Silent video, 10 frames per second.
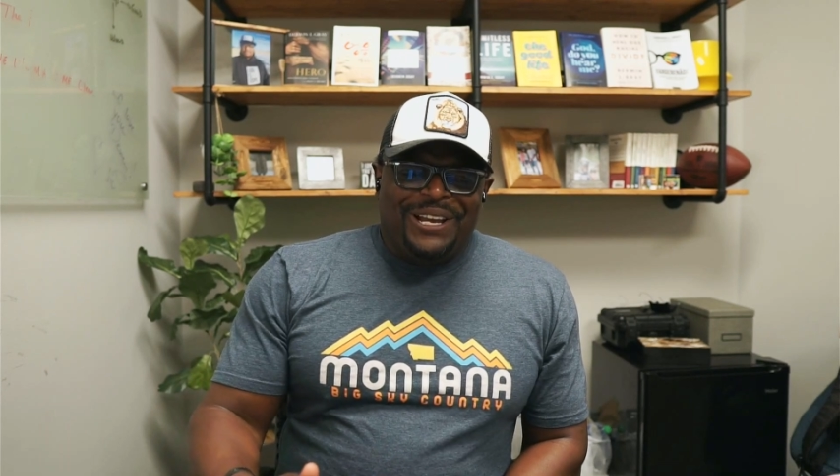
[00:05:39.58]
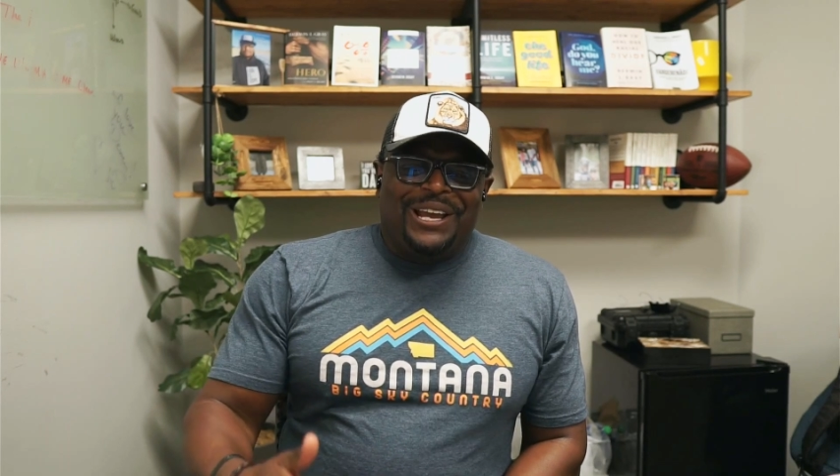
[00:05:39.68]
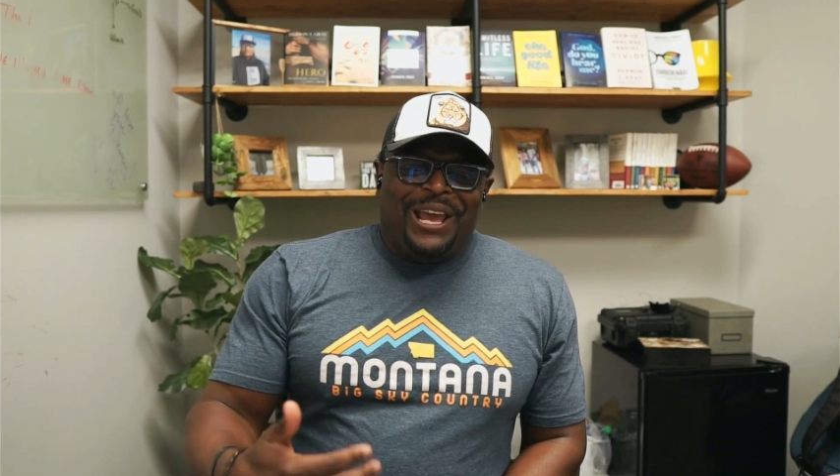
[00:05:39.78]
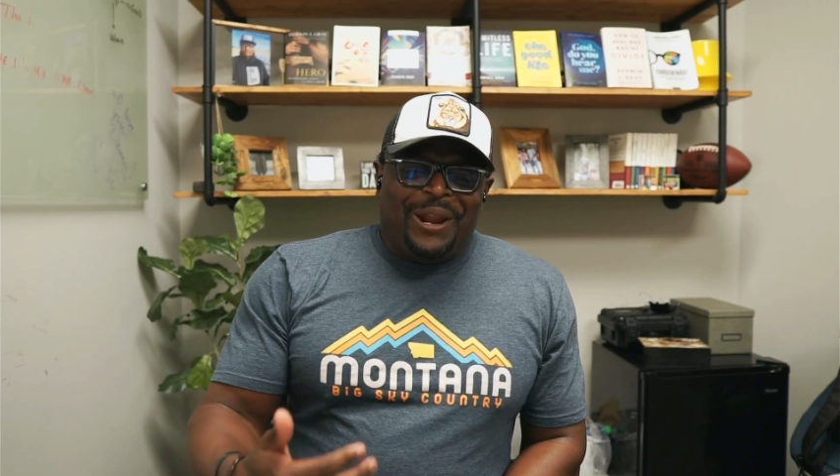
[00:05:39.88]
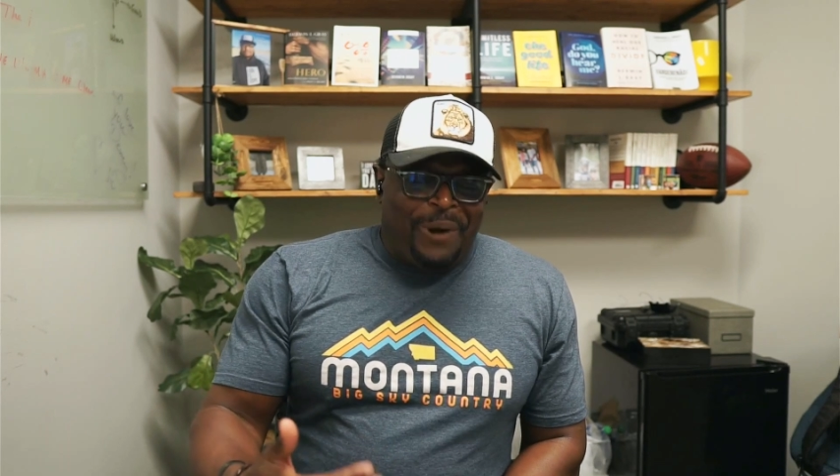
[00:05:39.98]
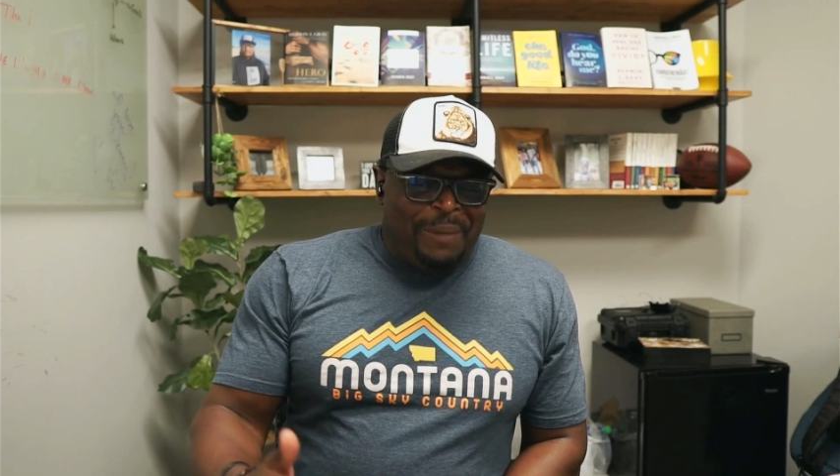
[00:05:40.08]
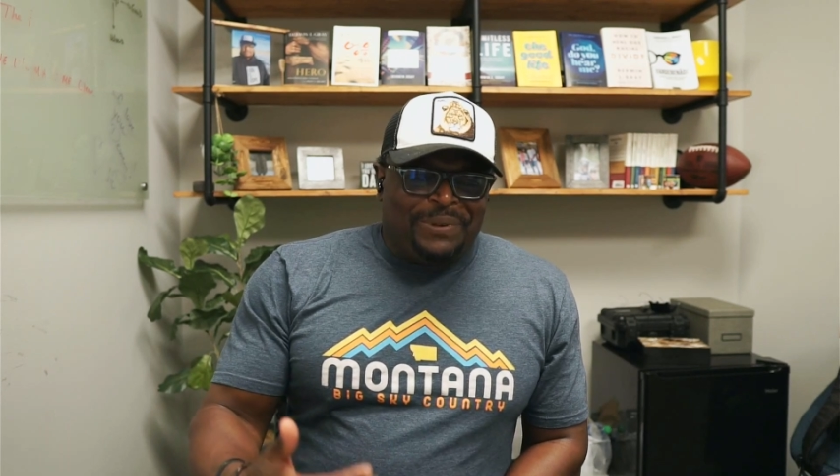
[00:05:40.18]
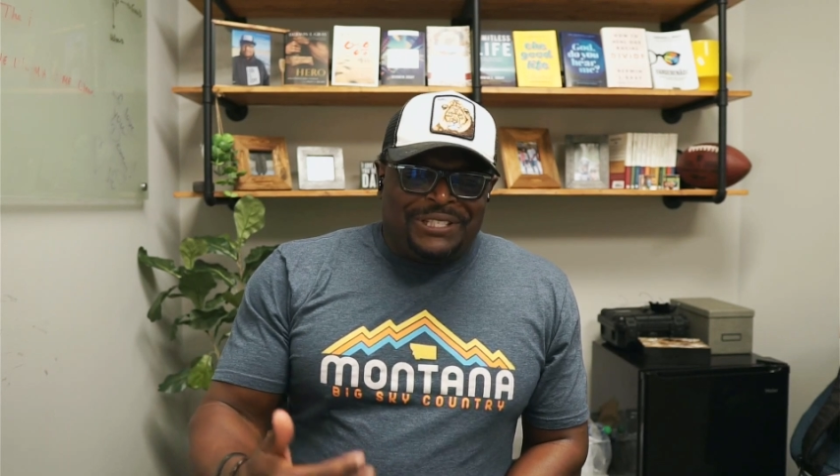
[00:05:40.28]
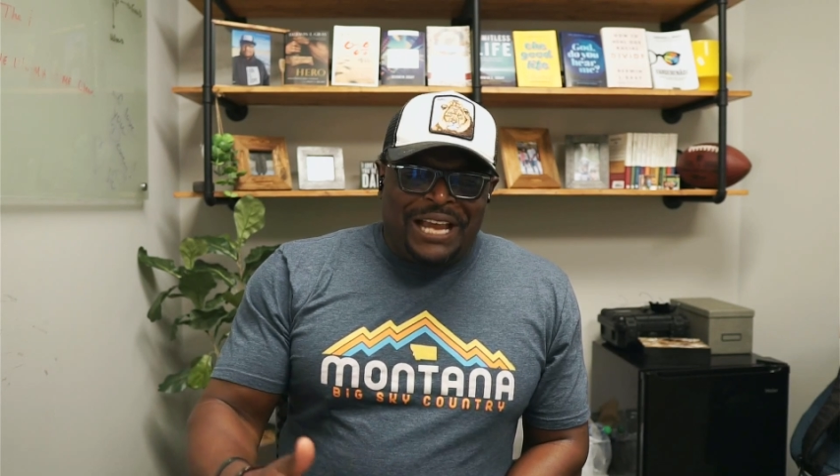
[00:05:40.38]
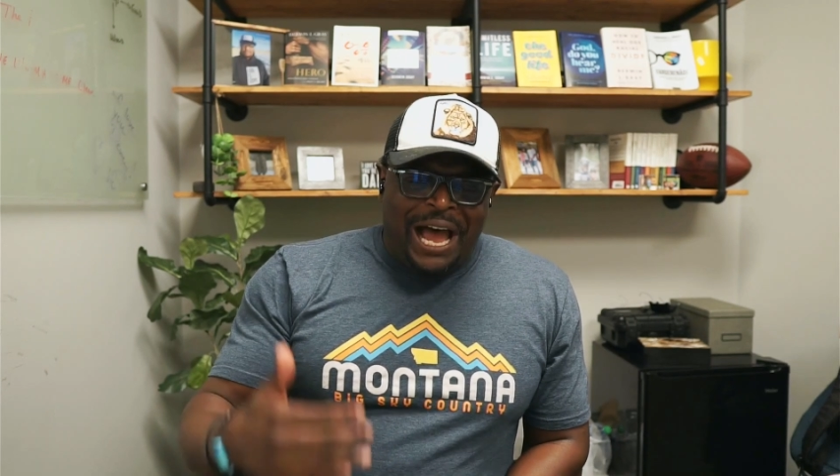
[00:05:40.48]
and wrap
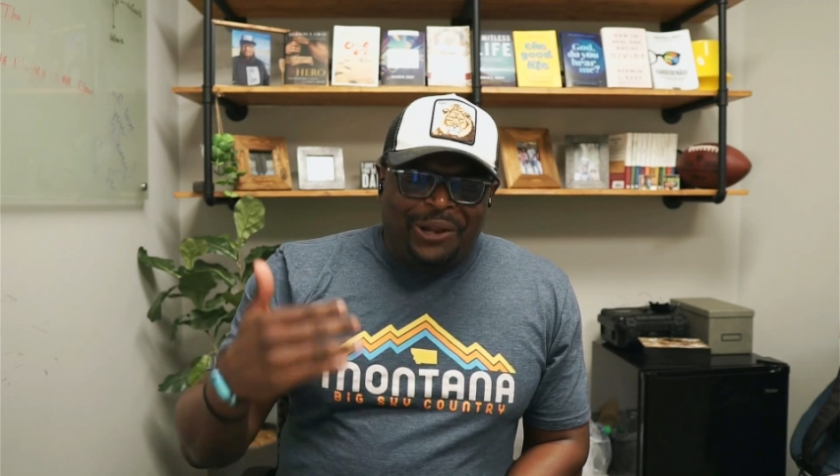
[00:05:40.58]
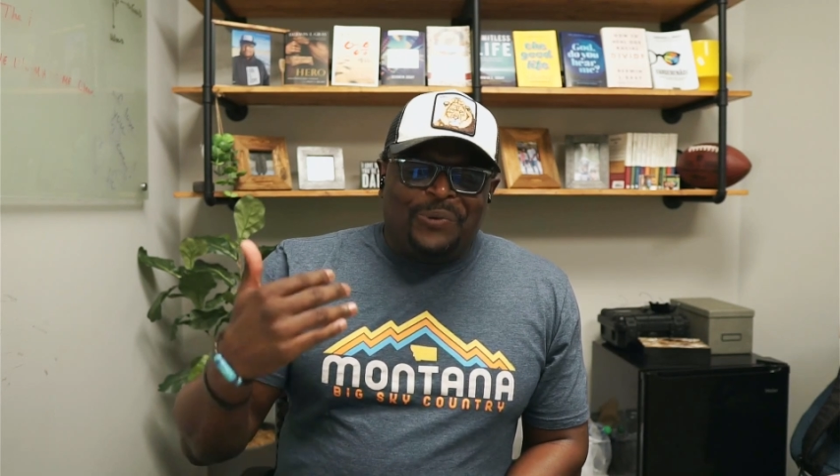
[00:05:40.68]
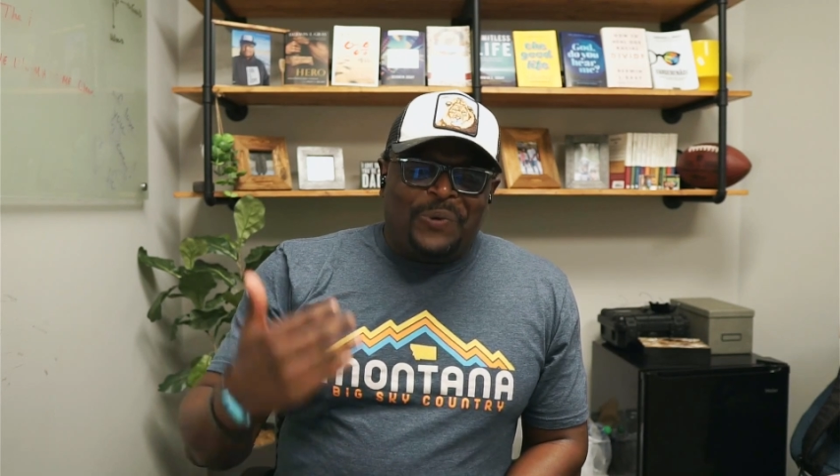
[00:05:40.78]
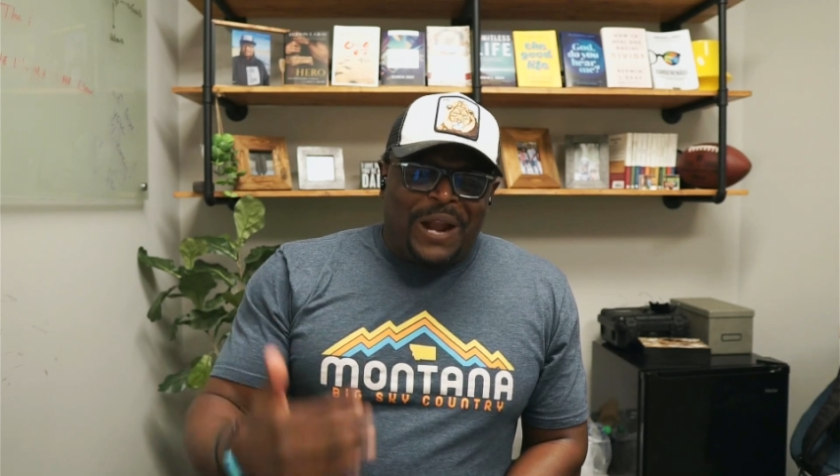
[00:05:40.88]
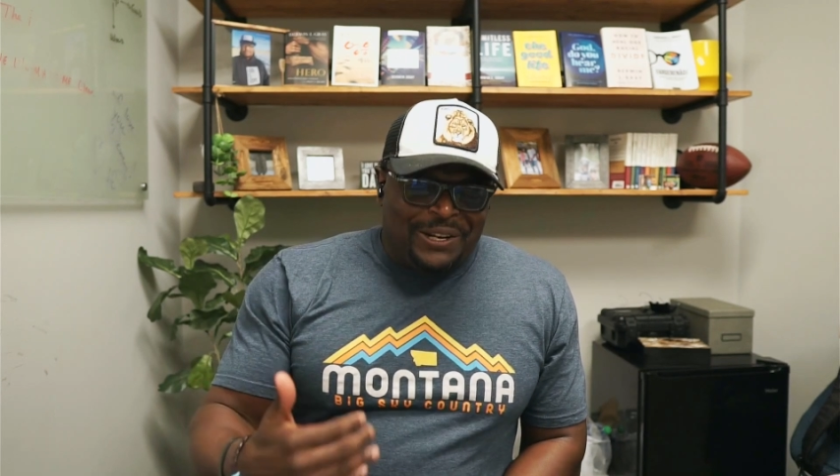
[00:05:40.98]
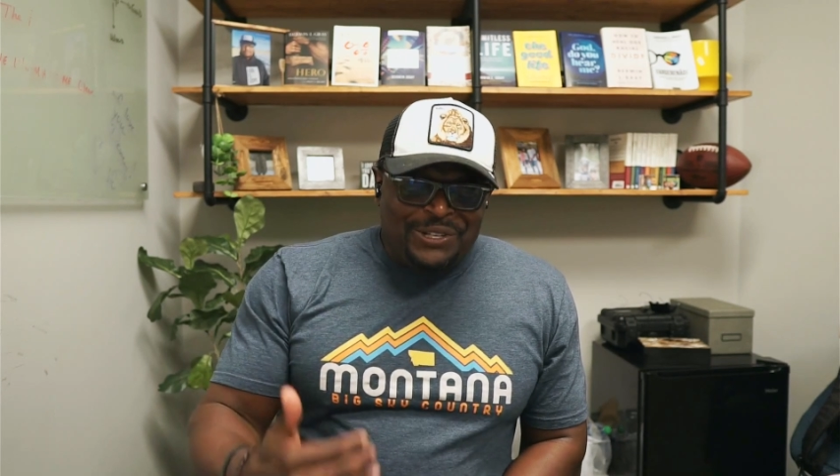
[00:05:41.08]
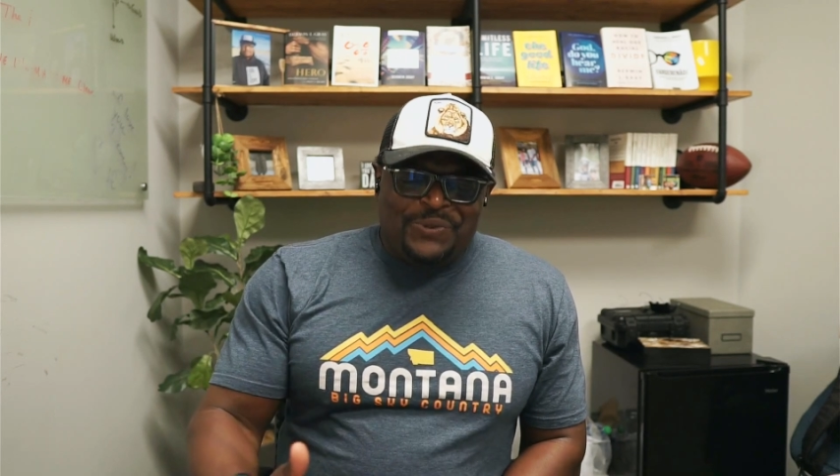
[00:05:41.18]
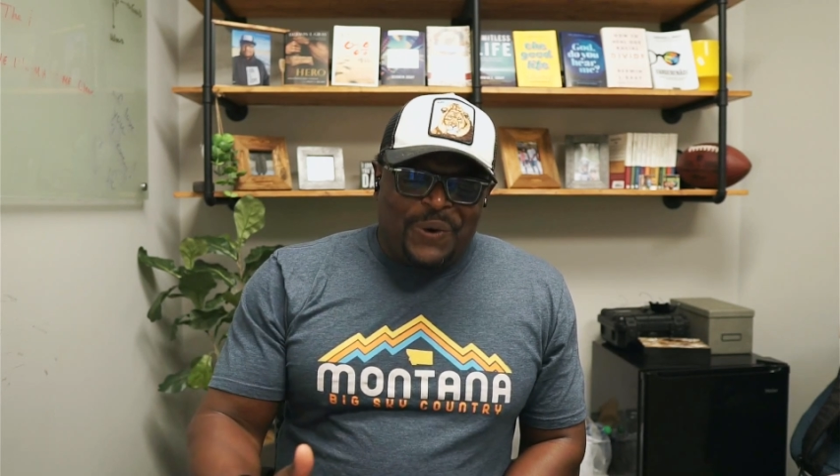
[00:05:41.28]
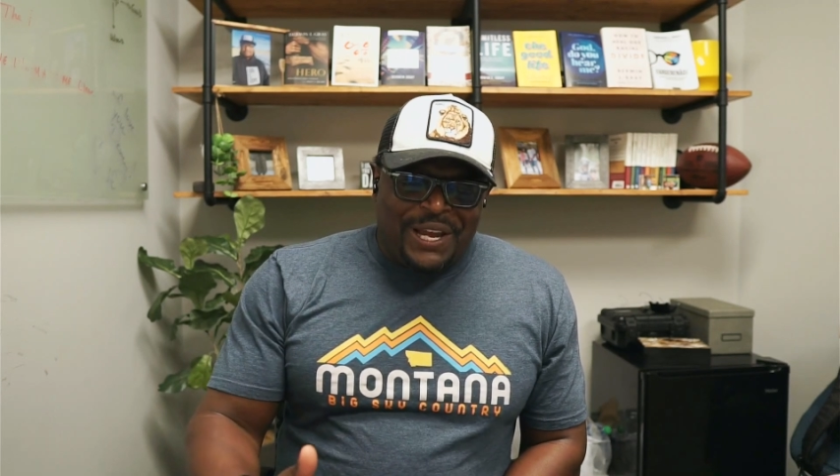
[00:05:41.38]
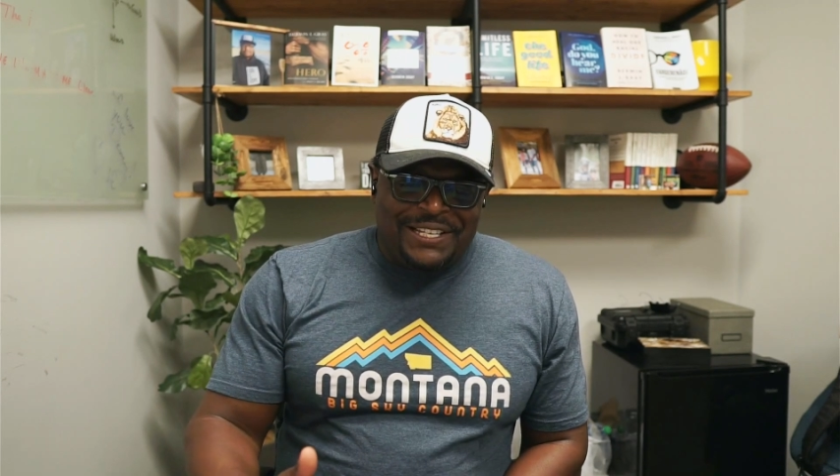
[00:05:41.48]
a towel around his
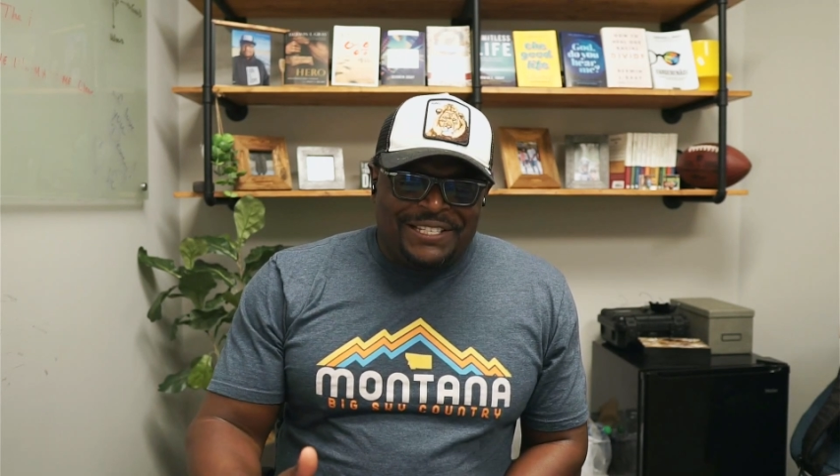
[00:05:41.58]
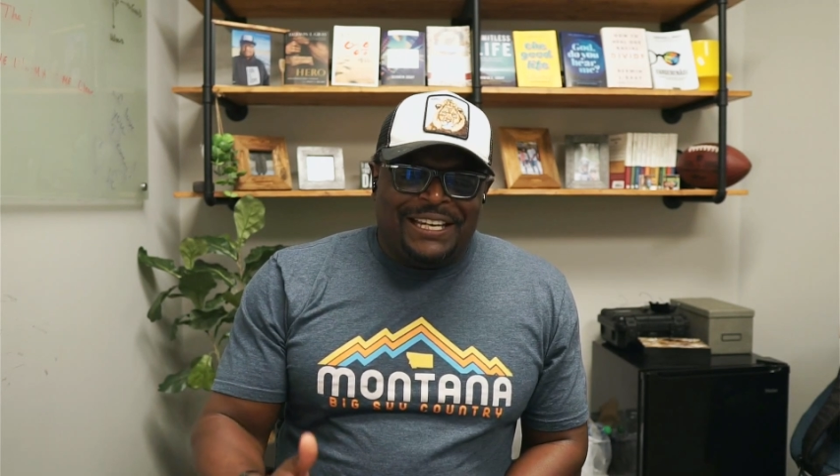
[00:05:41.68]
waist.